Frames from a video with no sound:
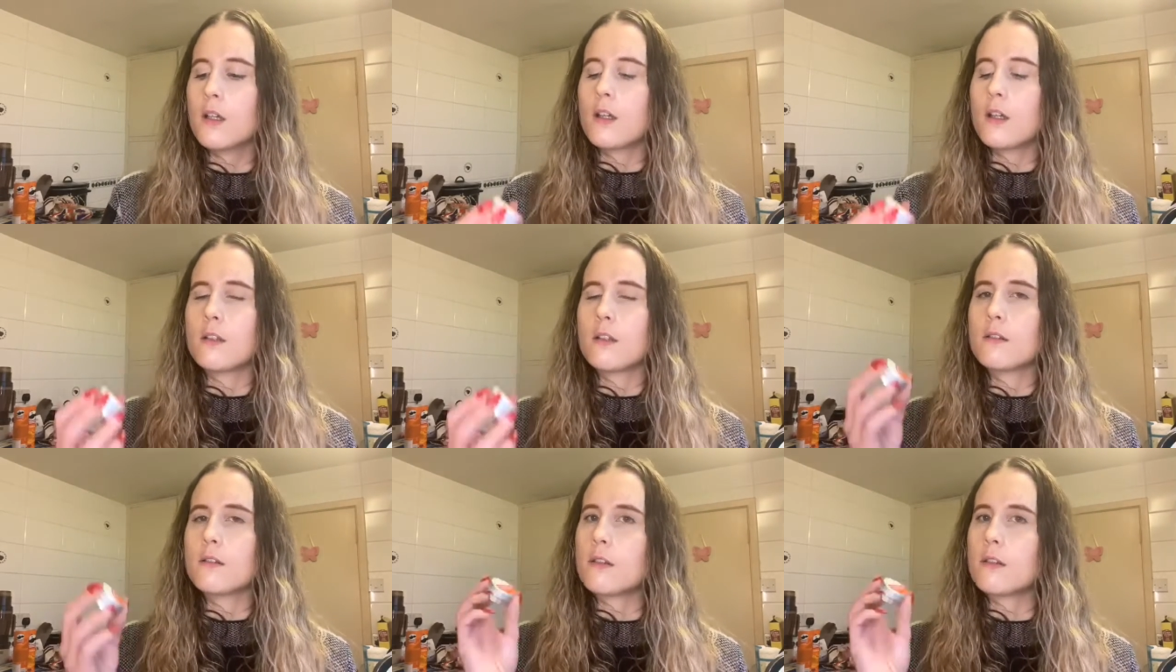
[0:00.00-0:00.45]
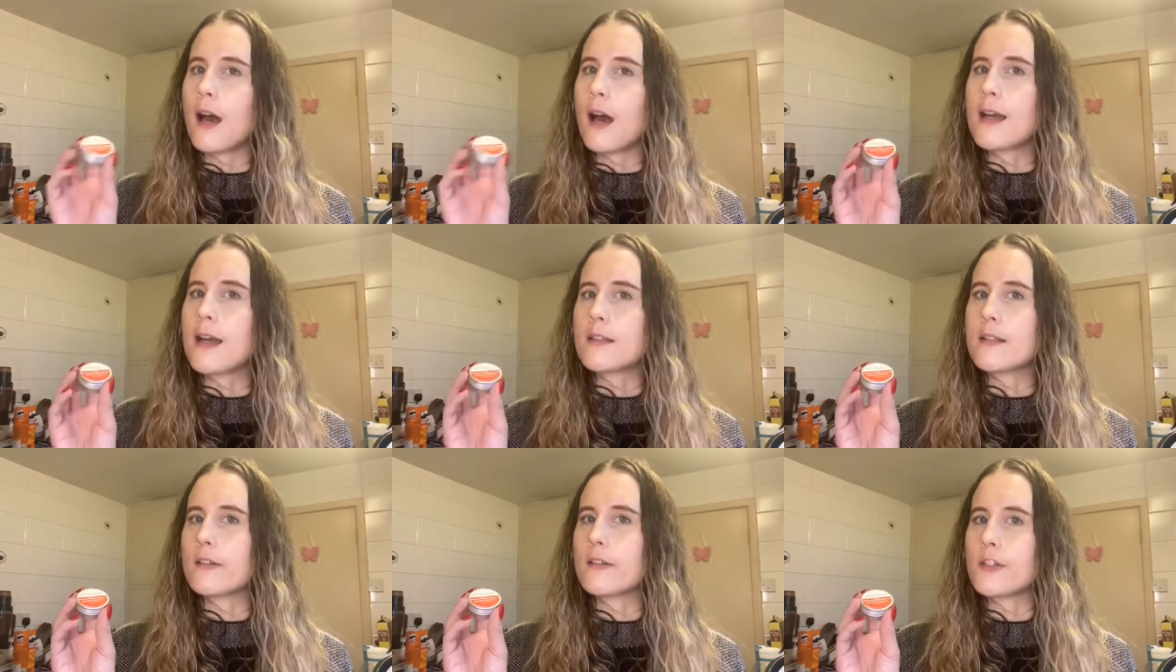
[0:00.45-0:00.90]
that
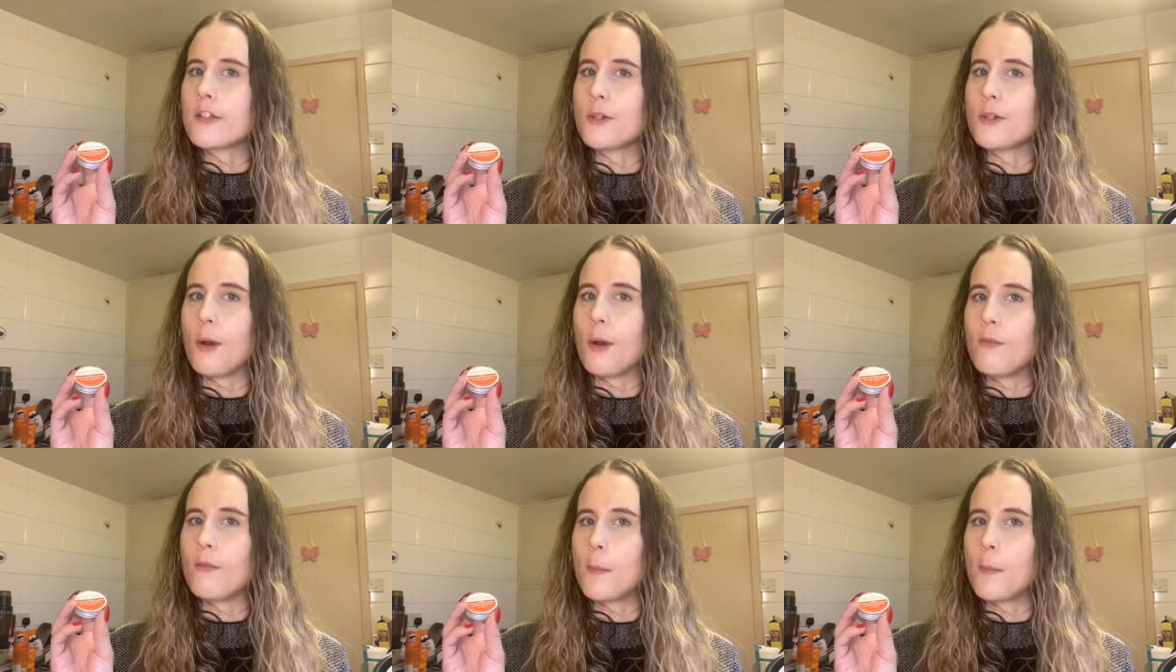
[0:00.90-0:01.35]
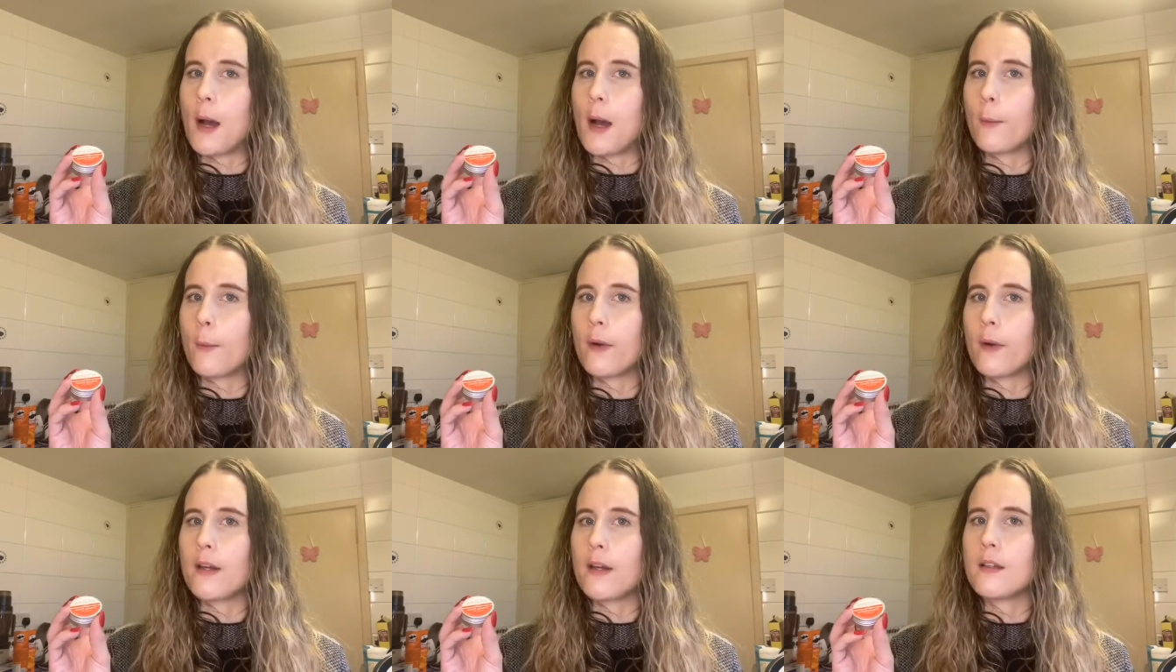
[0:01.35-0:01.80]
isn't too
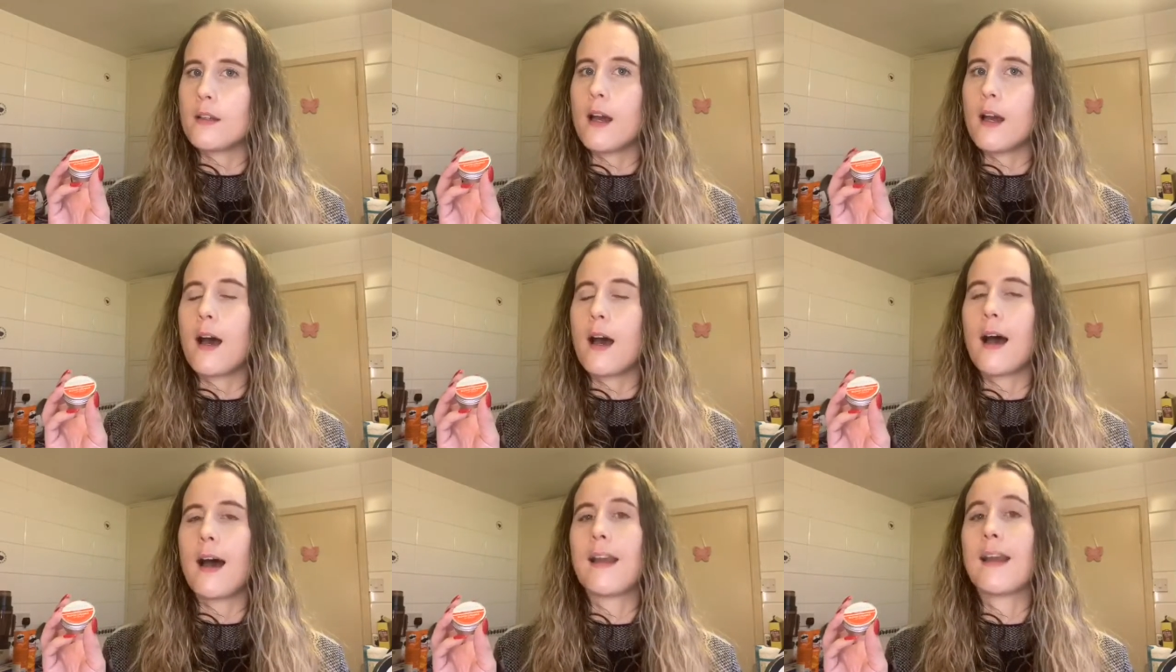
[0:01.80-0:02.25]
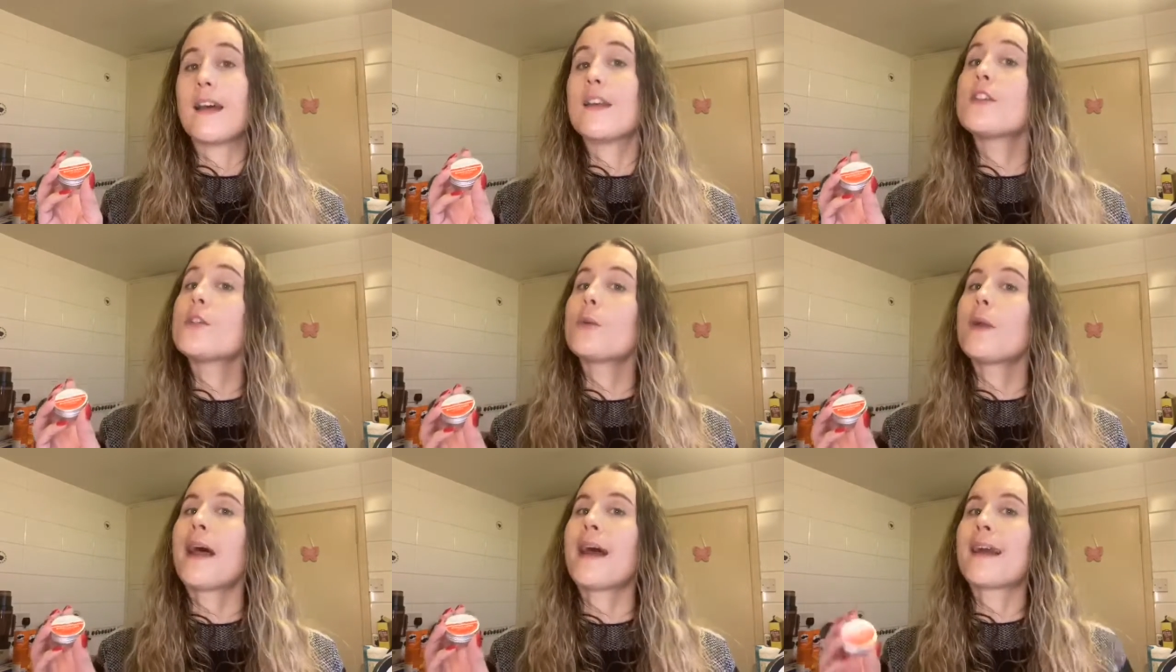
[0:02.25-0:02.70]
overpowering. And I do
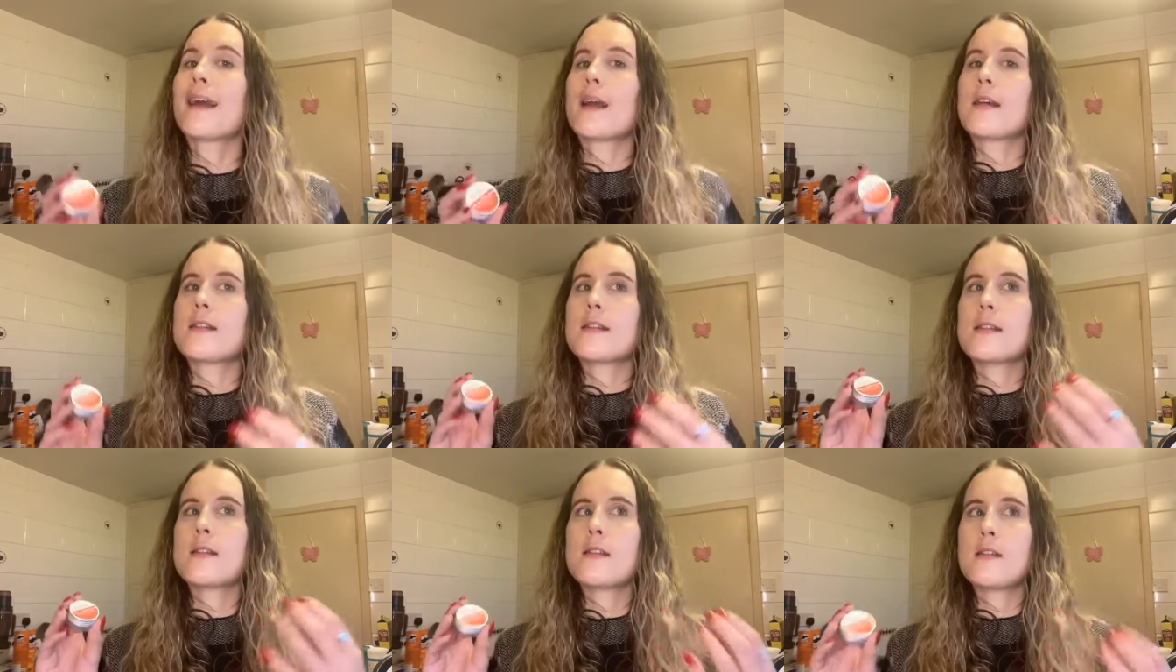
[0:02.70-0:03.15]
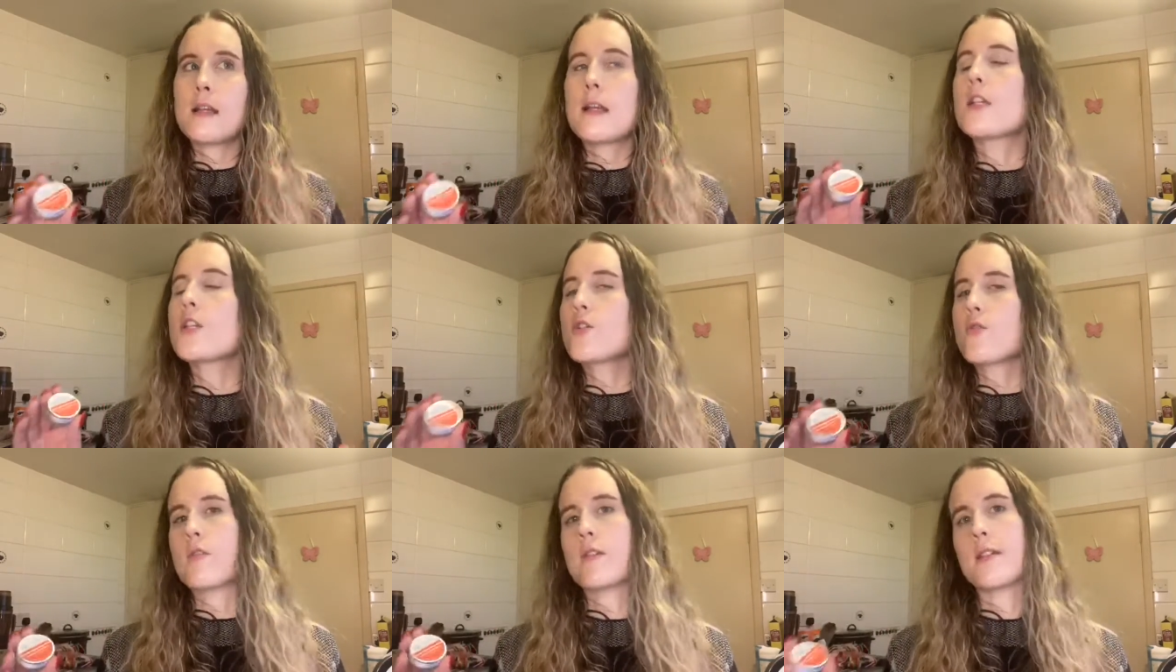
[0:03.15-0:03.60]
like
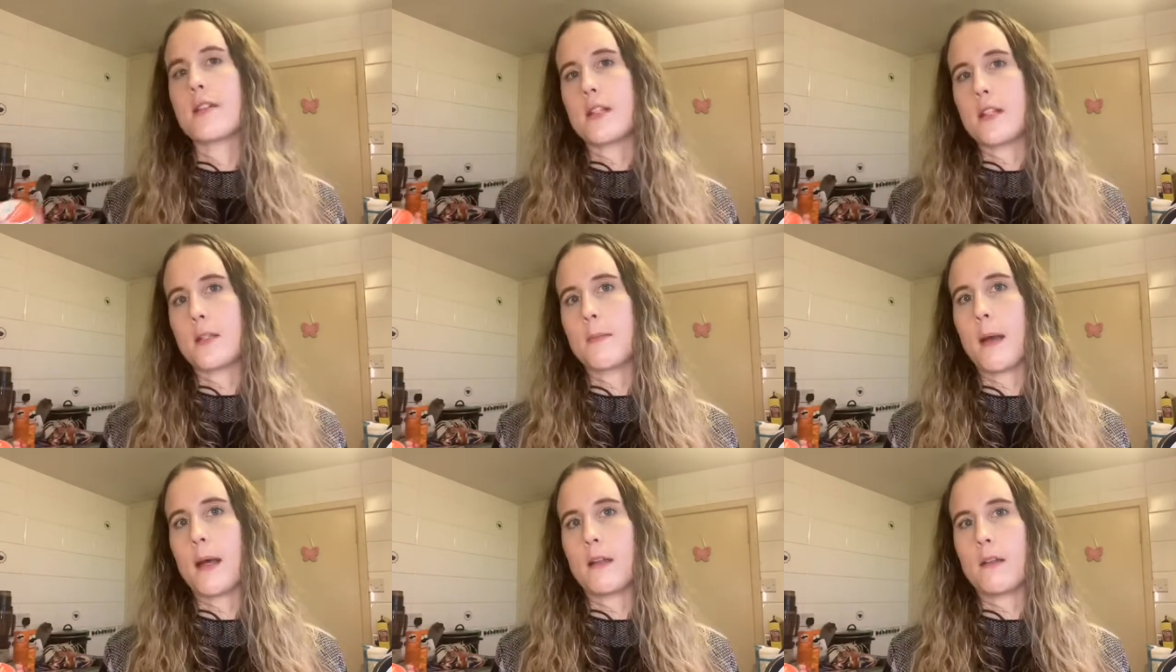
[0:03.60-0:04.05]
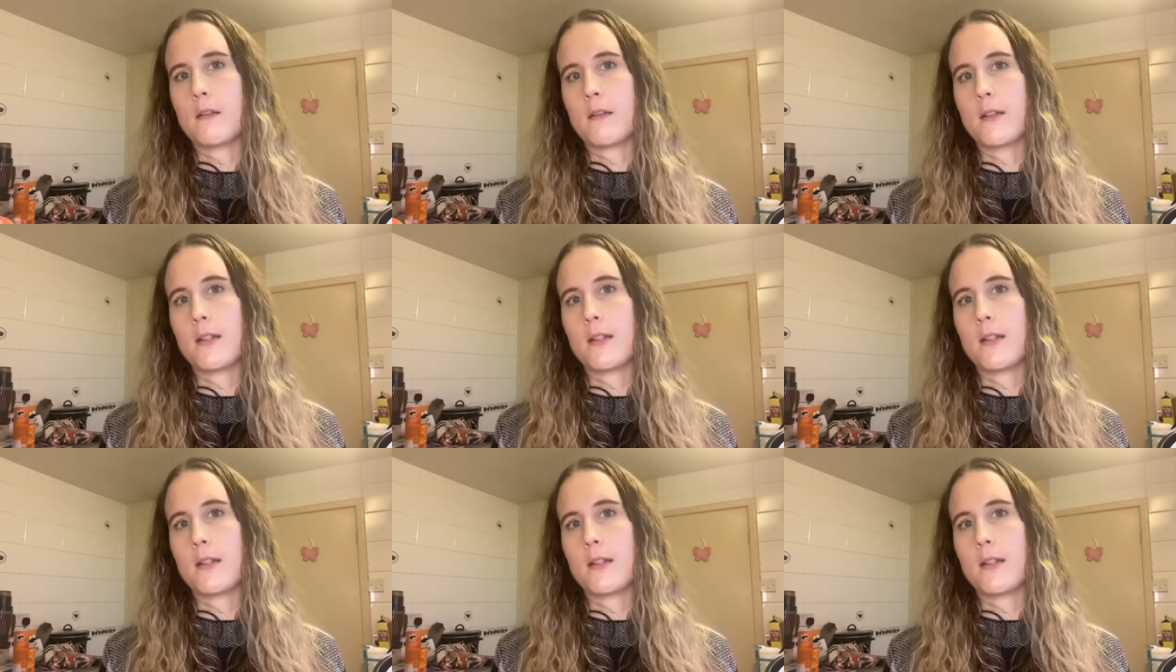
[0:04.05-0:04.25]
citrusy smells.